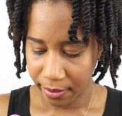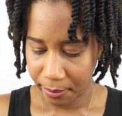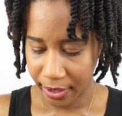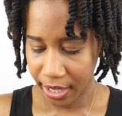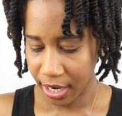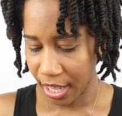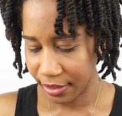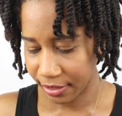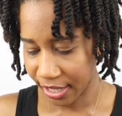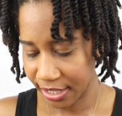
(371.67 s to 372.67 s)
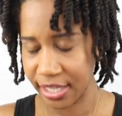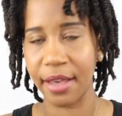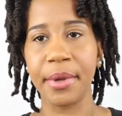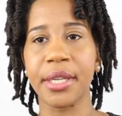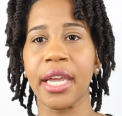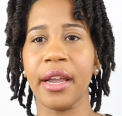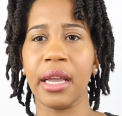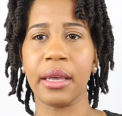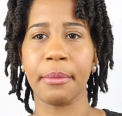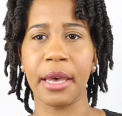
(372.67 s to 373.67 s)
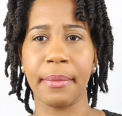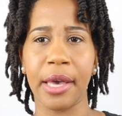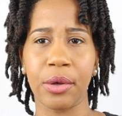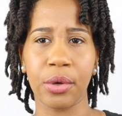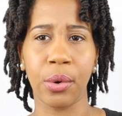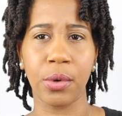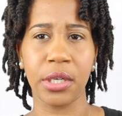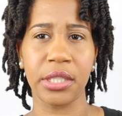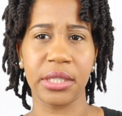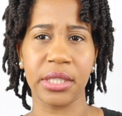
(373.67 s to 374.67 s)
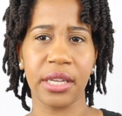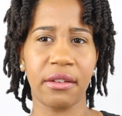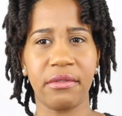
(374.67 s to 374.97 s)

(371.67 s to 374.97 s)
but lately I've been carrying my Michael Kors